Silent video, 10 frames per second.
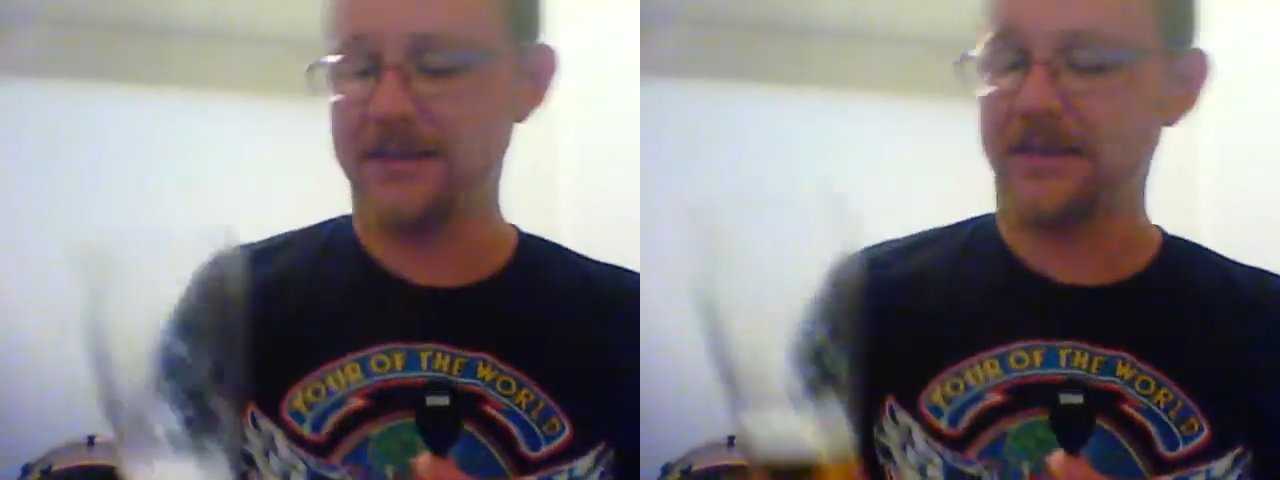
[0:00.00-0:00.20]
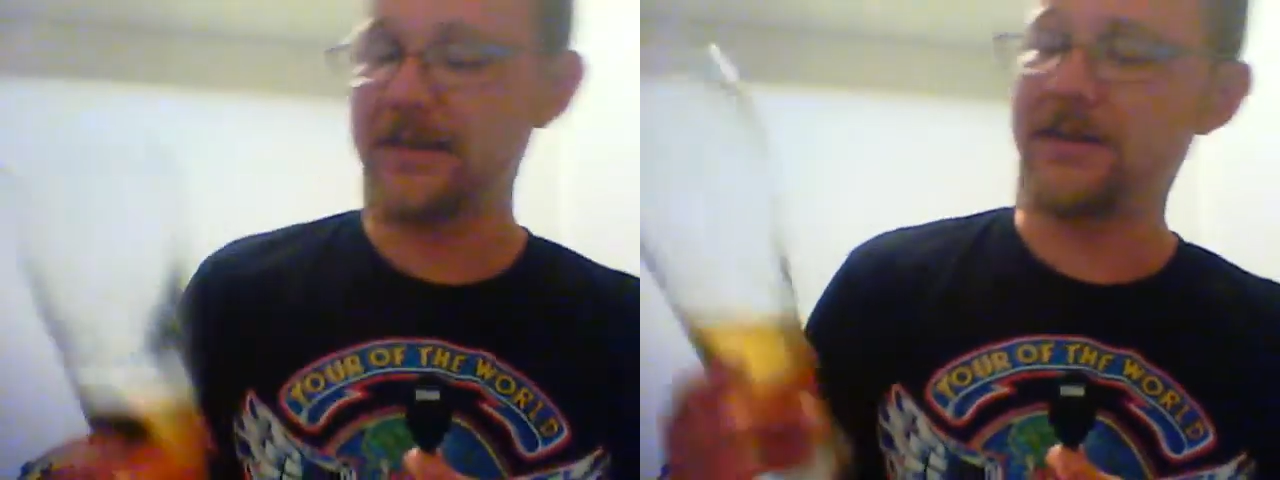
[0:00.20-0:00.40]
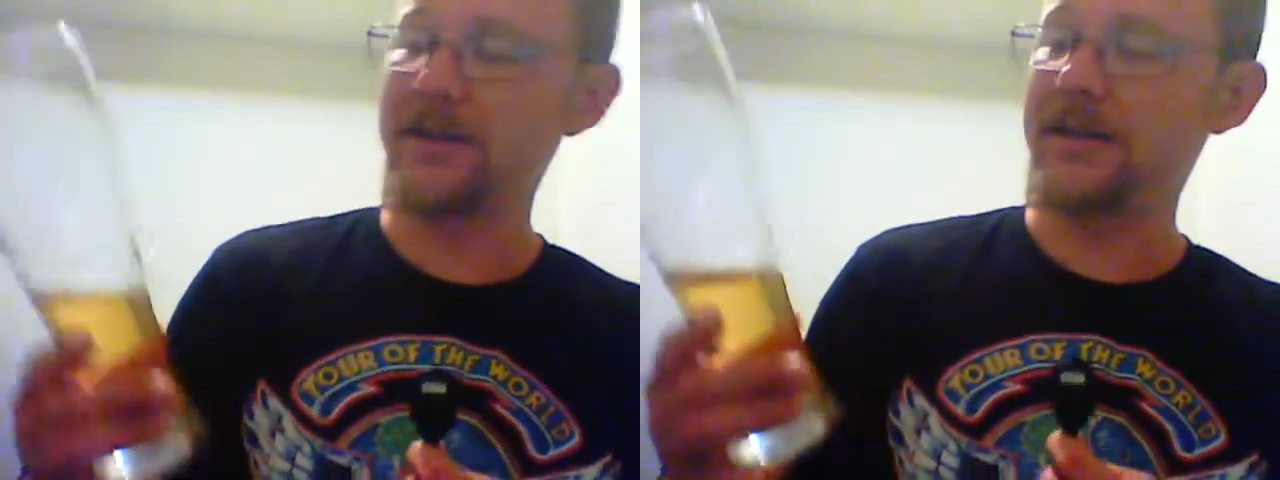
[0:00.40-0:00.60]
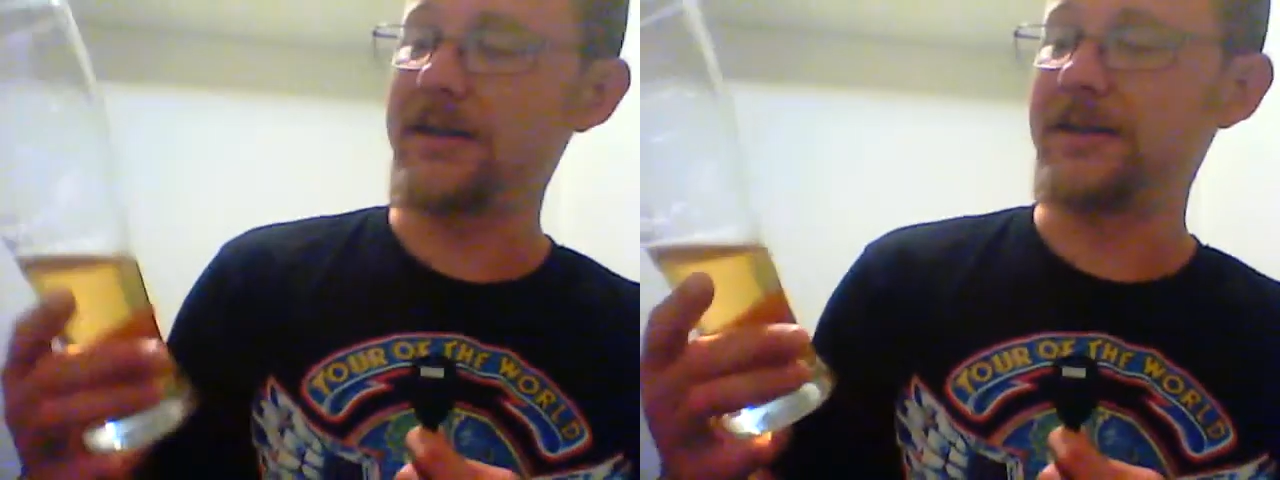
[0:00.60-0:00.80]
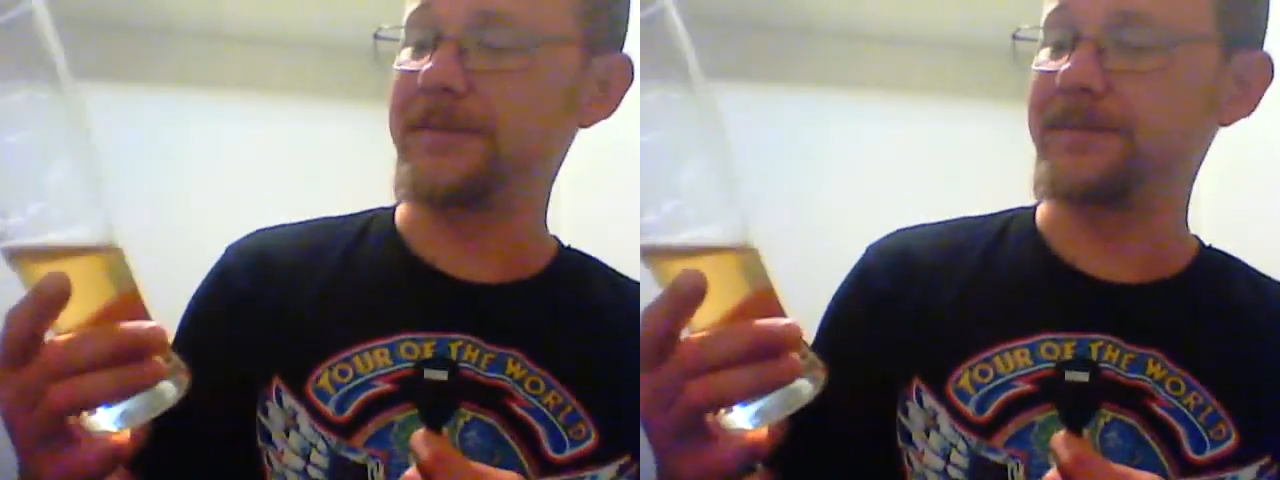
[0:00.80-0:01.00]
I think
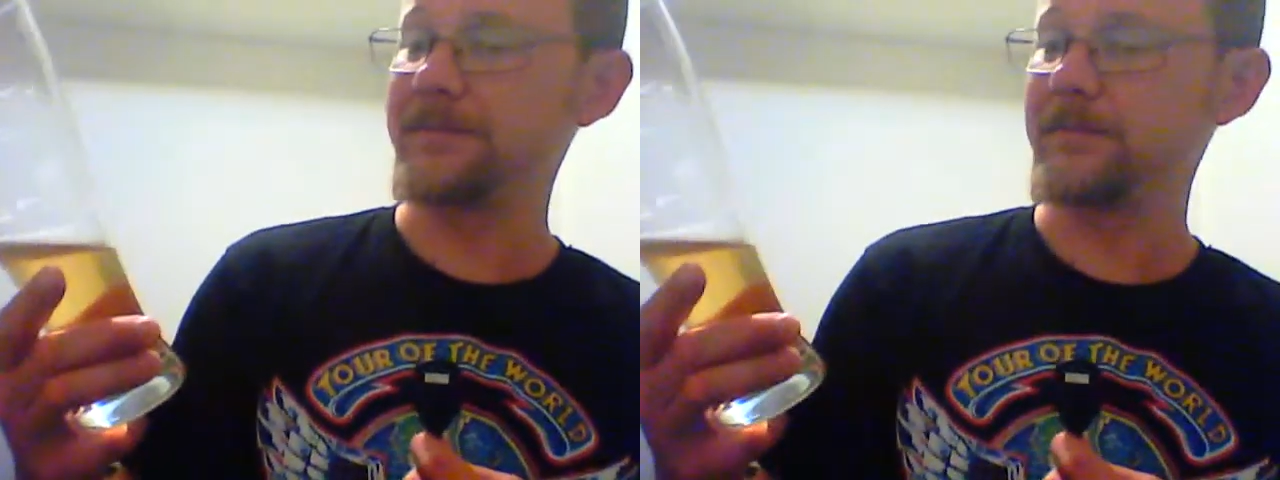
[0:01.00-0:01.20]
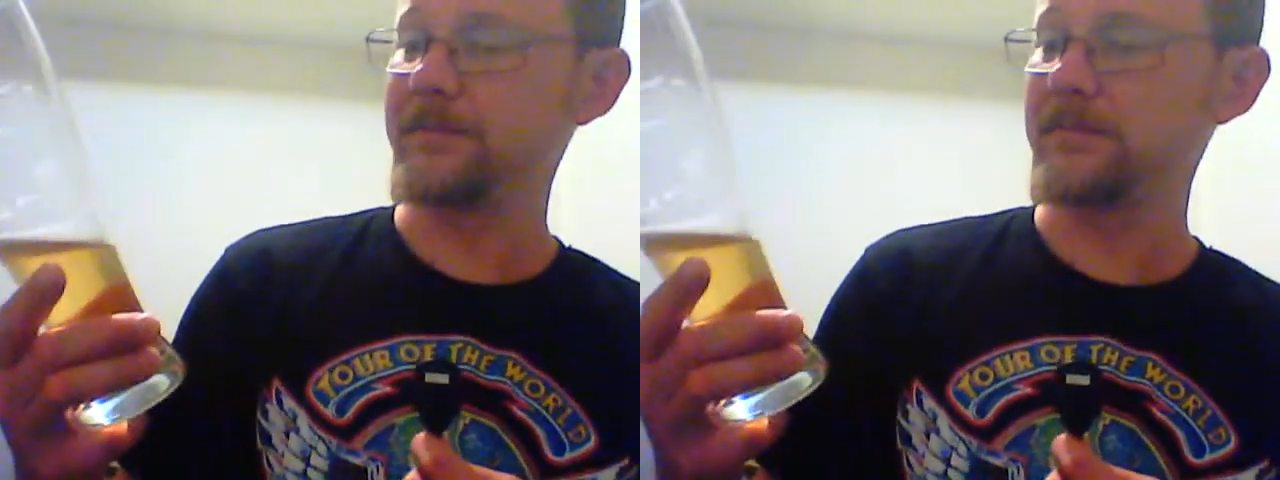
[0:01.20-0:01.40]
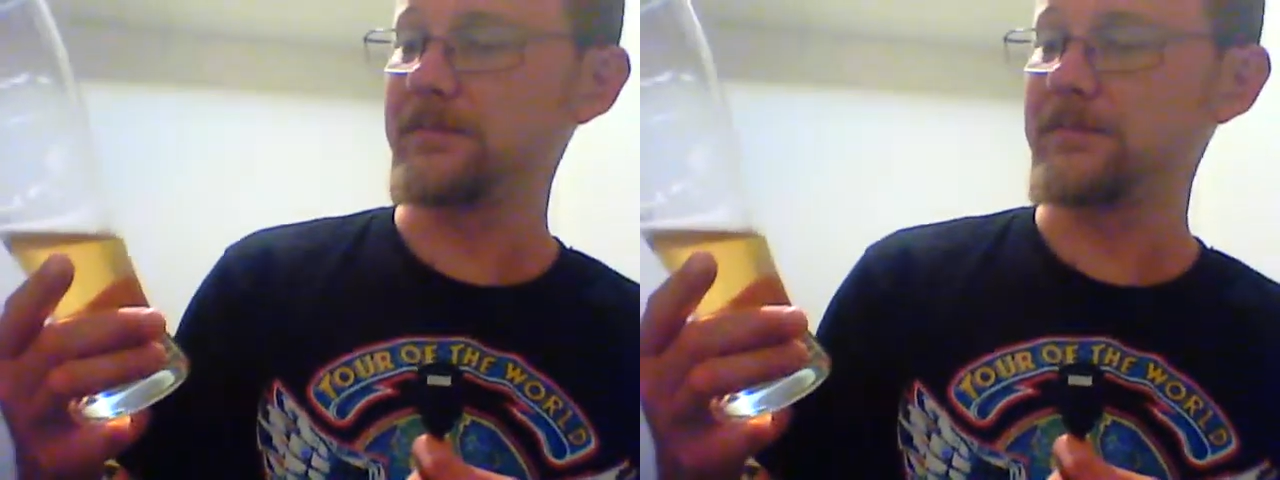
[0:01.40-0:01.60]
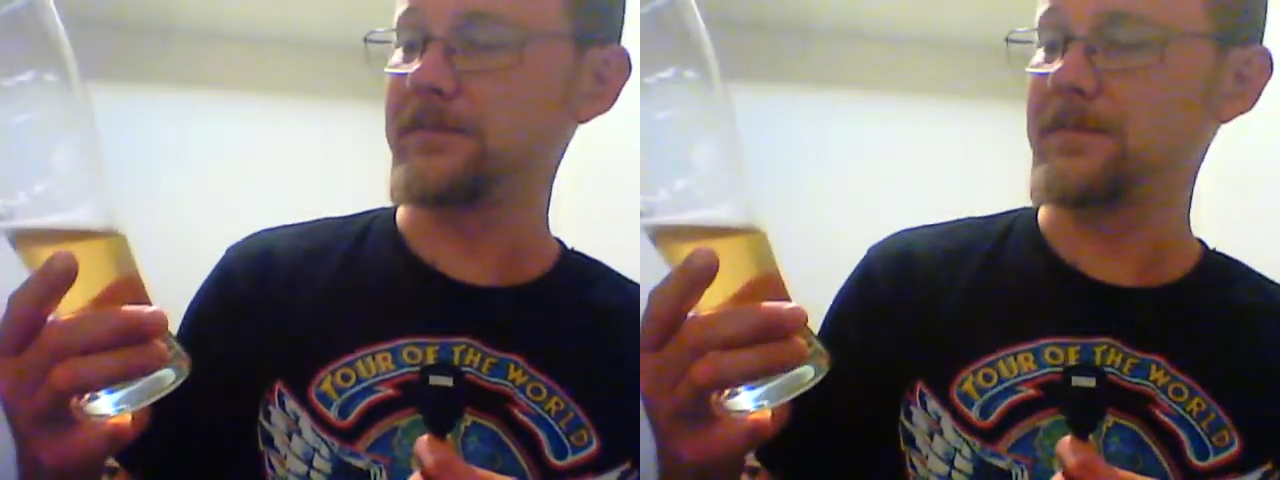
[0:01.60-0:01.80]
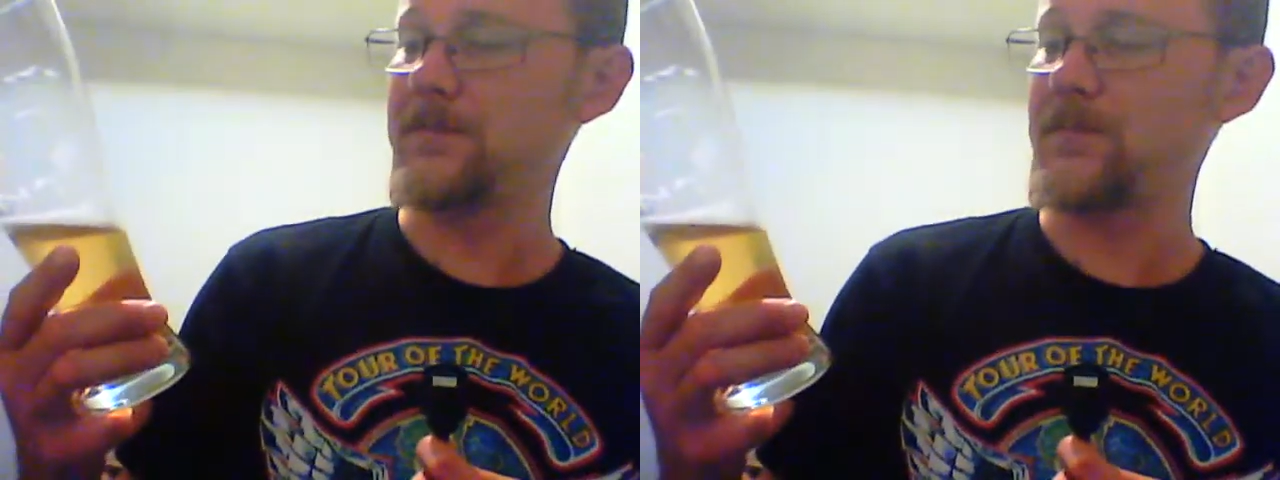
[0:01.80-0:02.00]

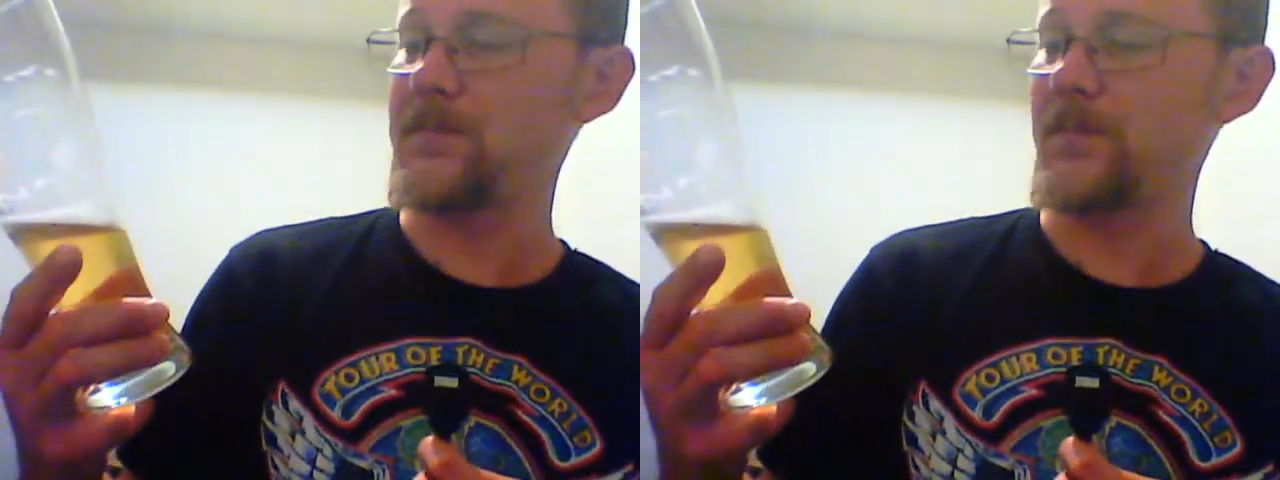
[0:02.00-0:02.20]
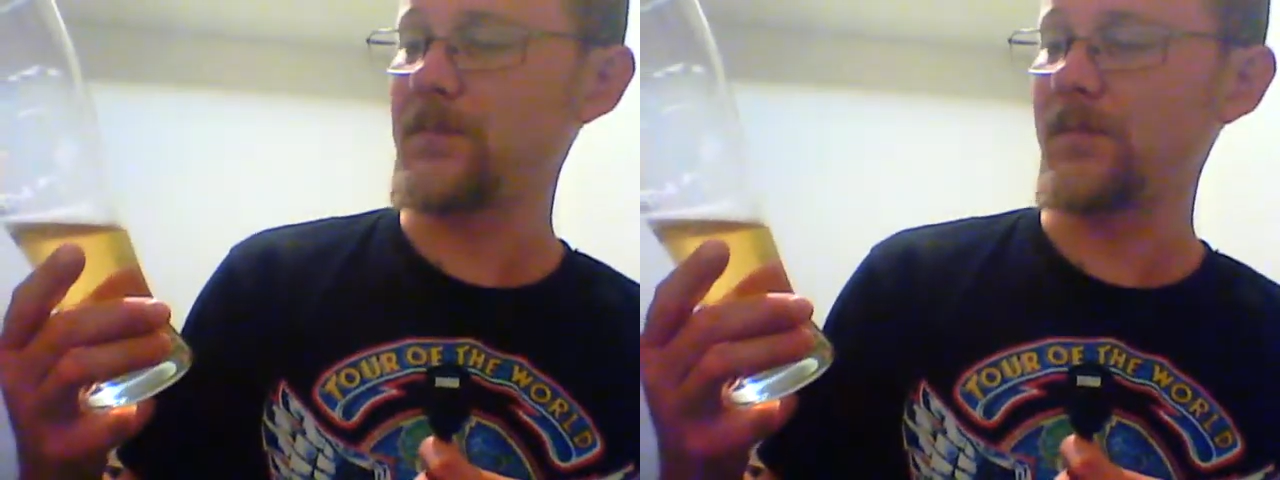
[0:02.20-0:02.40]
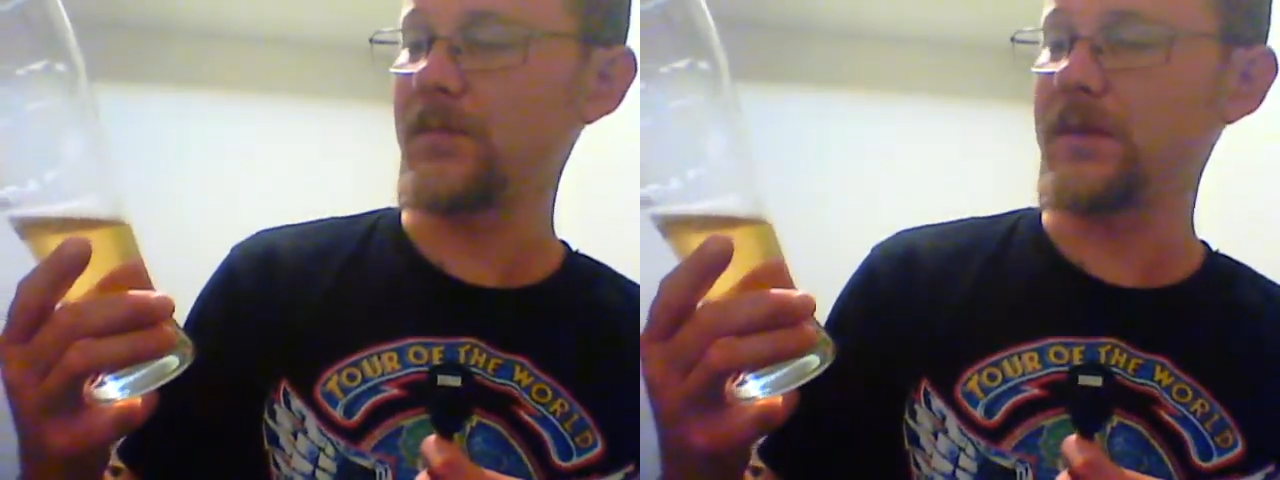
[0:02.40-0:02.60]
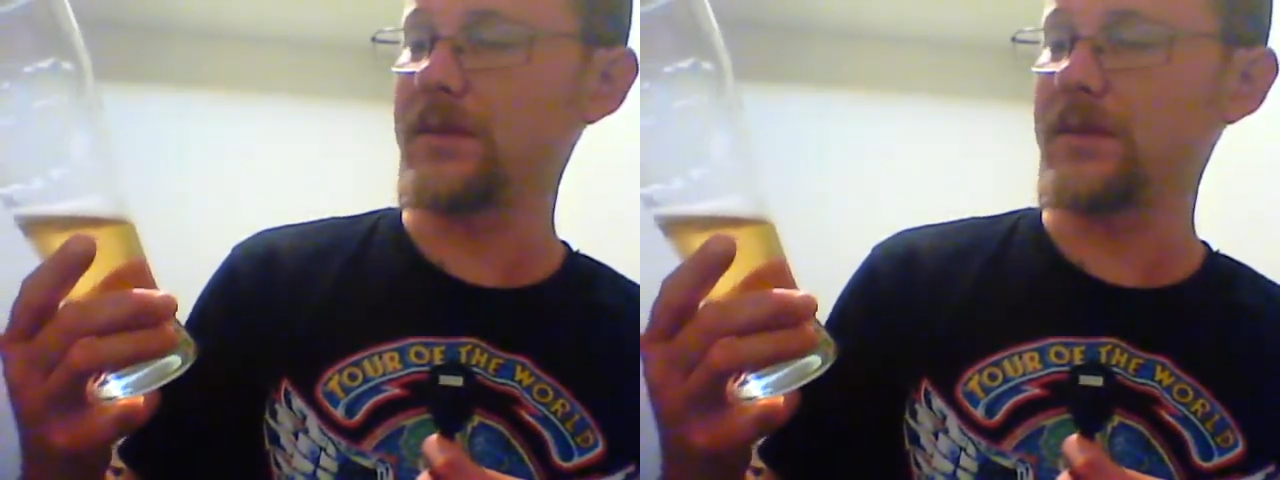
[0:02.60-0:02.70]
it's